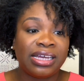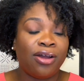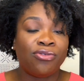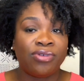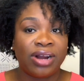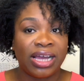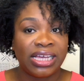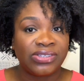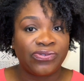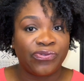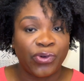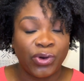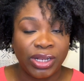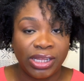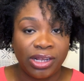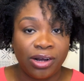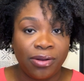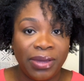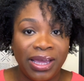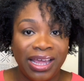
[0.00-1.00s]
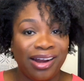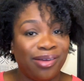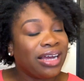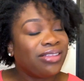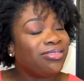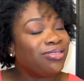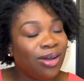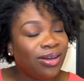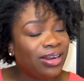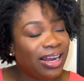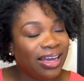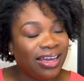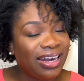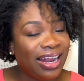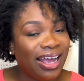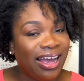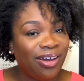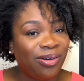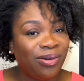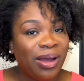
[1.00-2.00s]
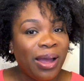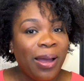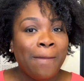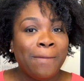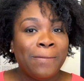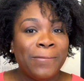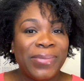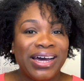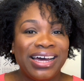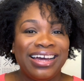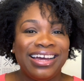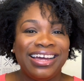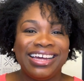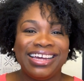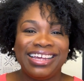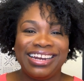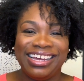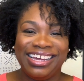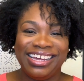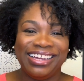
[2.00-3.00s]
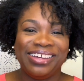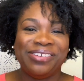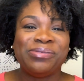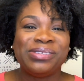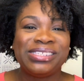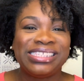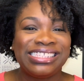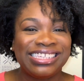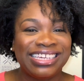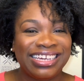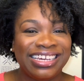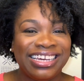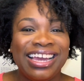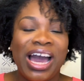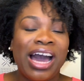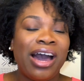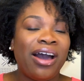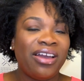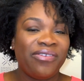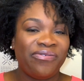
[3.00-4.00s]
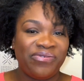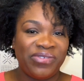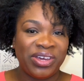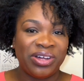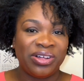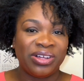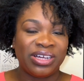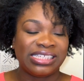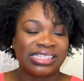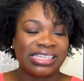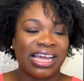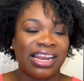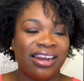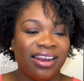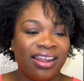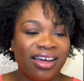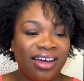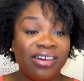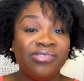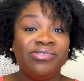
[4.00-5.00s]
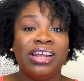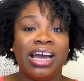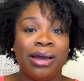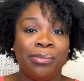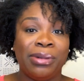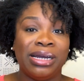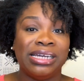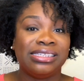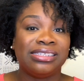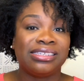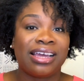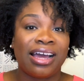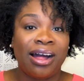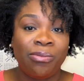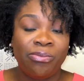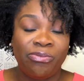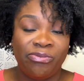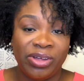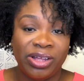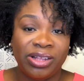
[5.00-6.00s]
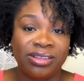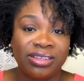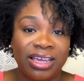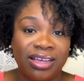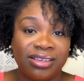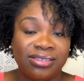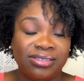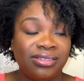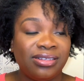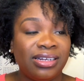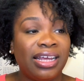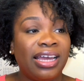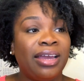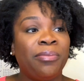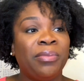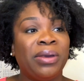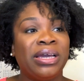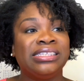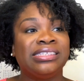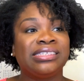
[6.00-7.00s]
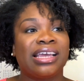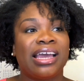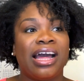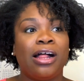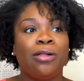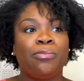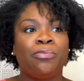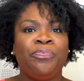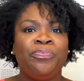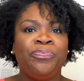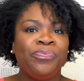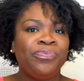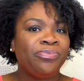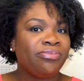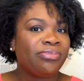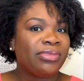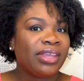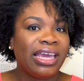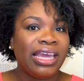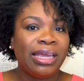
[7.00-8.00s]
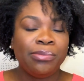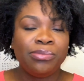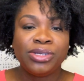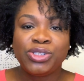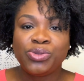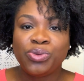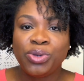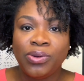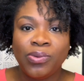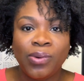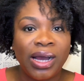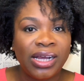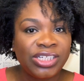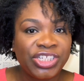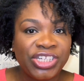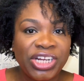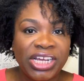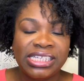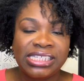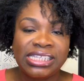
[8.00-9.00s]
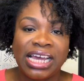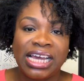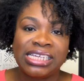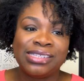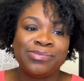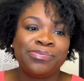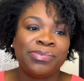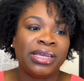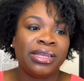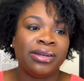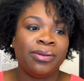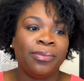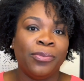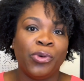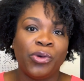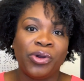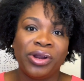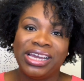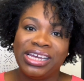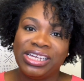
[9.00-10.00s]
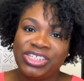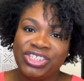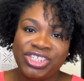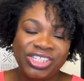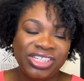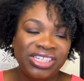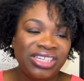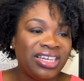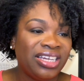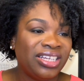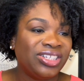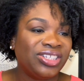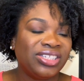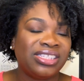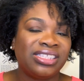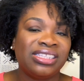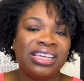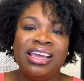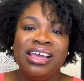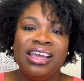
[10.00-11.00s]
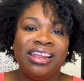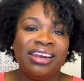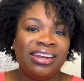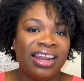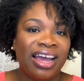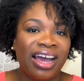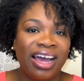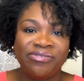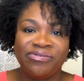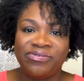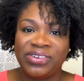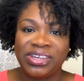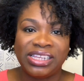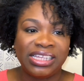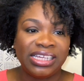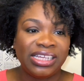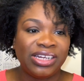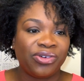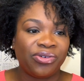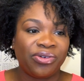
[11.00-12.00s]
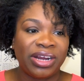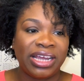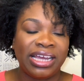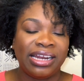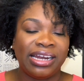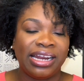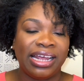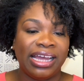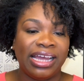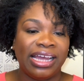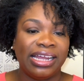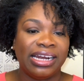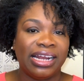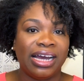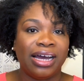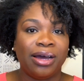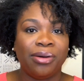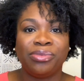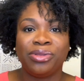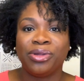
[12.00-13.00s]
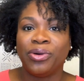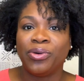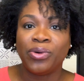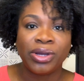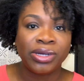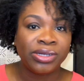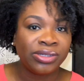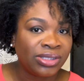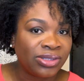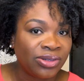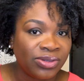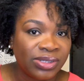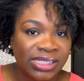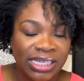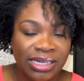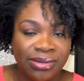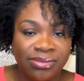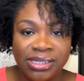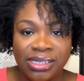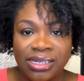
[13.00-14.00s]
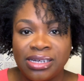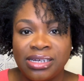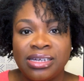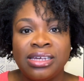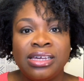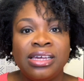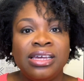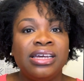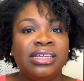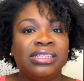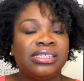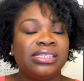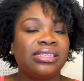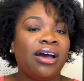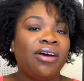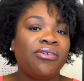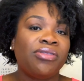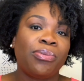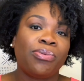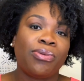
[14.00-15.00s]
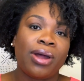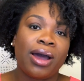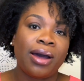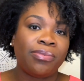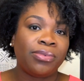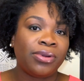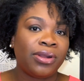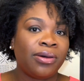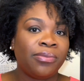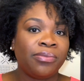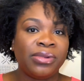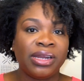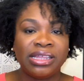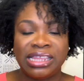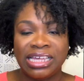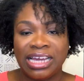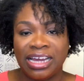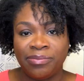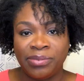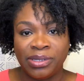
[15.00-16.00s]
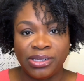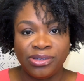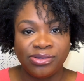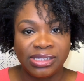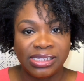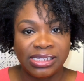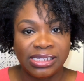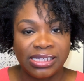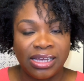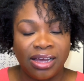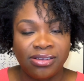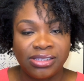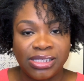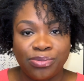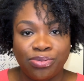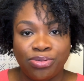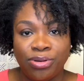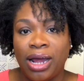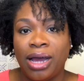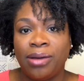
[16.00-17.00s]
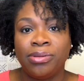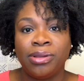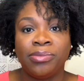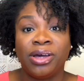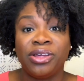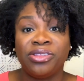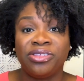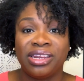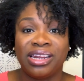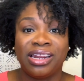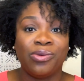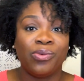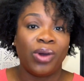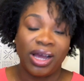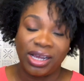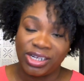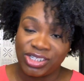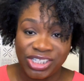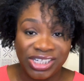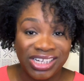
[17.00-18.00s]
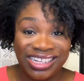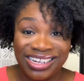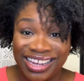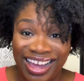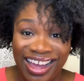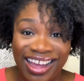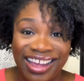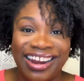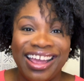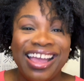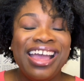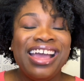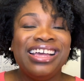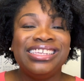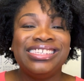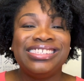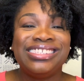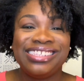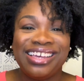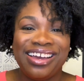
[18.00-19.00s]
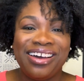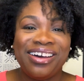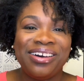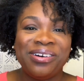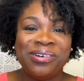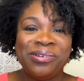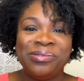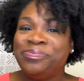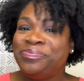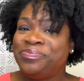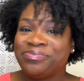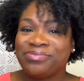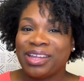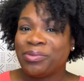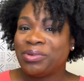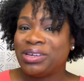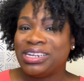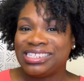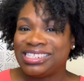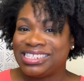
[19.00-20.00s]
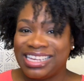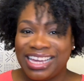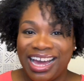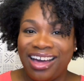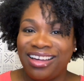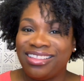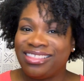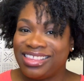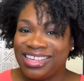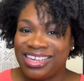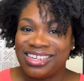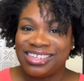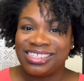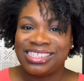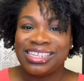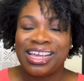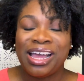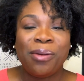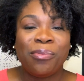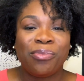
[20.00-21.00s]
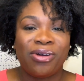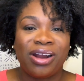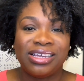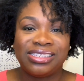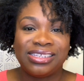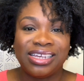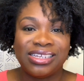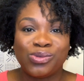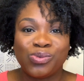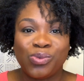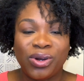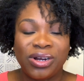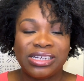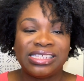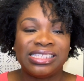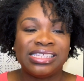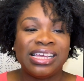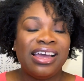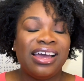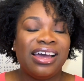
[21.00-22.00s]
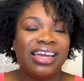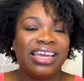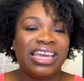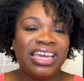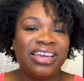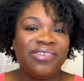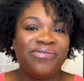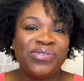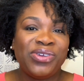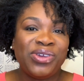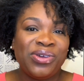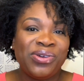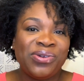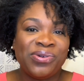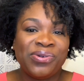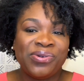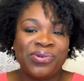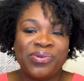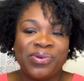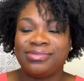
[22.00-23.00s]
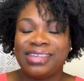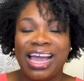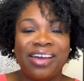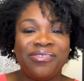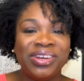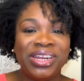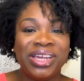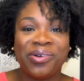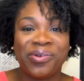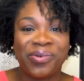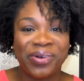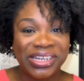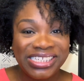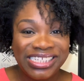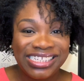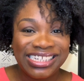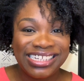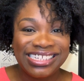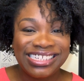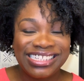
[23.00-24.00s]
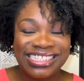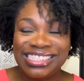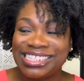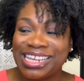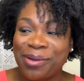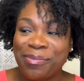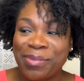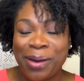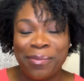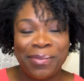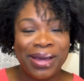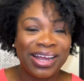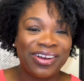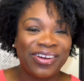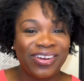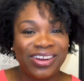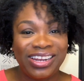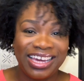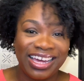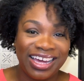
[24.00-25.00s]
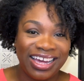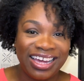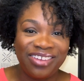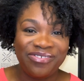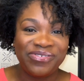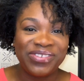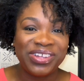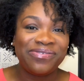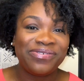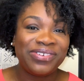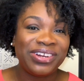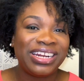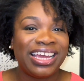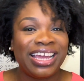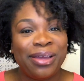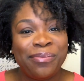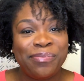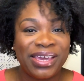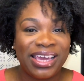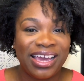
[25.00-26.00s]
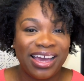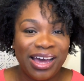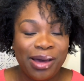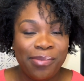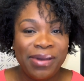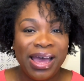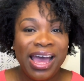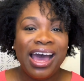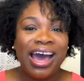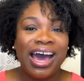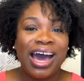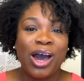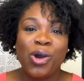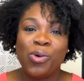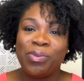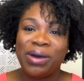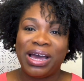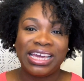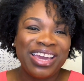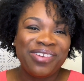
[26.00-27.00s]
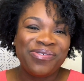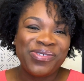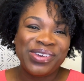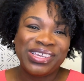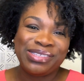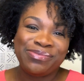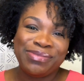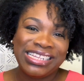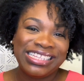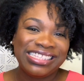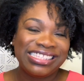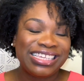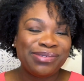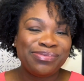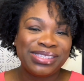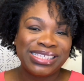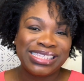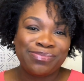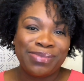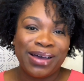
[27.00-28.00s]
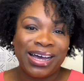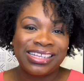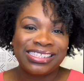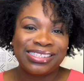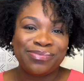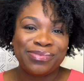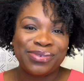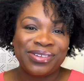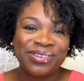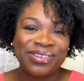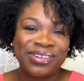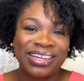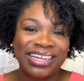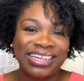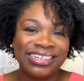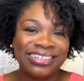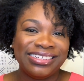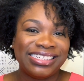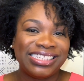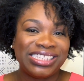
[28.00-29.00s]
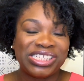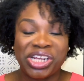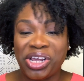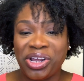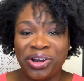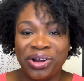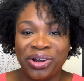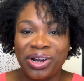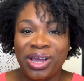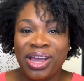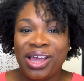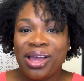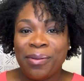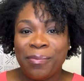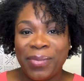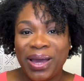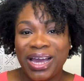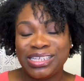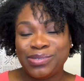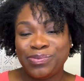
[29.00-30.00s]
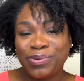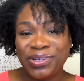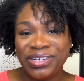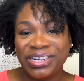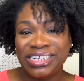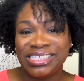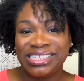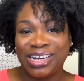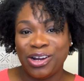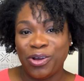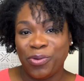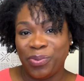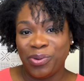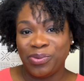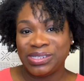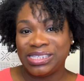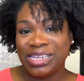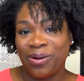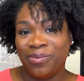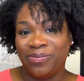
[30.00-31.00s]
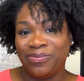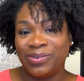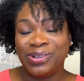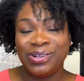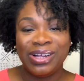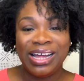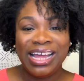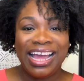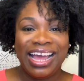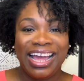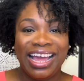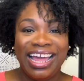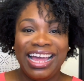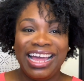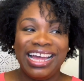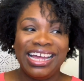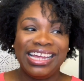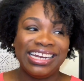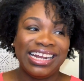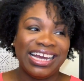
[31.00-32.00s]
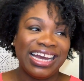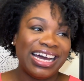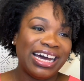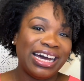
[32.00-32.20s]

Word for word: a rest for a little bit. Not throwing that out, but we'll see how I feel, because I loved how my scalp felt yesterday. My scalp in between wash days has been more itchy and just not feeling great, and the oils don't seem to solve the problem. Nothing I've been using solves the problem other than washing it again. So I'm gonna see how this process works. If you have any questions about my curly cut, feel free to hit me up. I hope I gave you as many tips as possible and shared my experience, and hope it was helpful. And